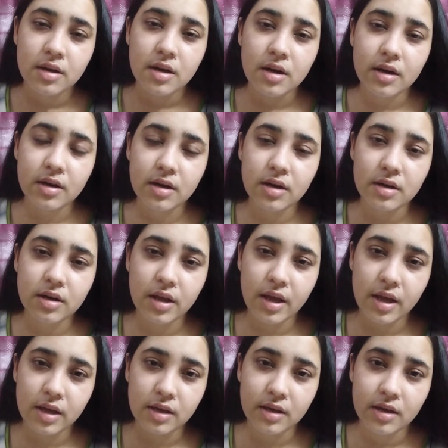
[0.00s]
a
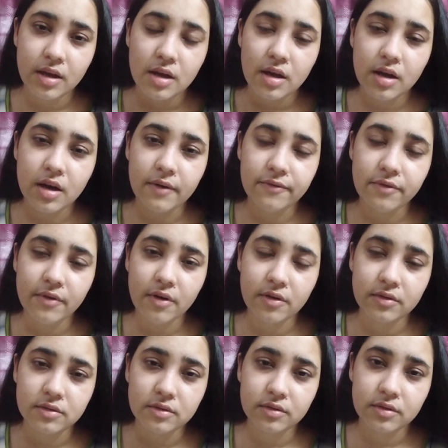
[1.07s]
curtain, a
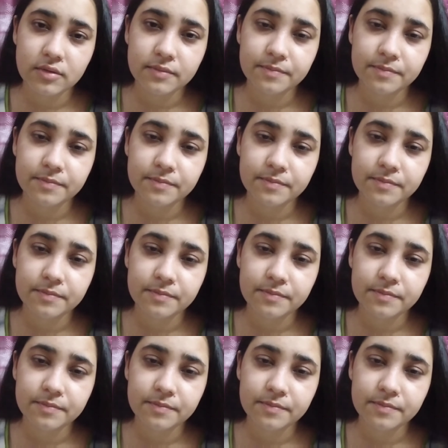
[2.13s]
phone,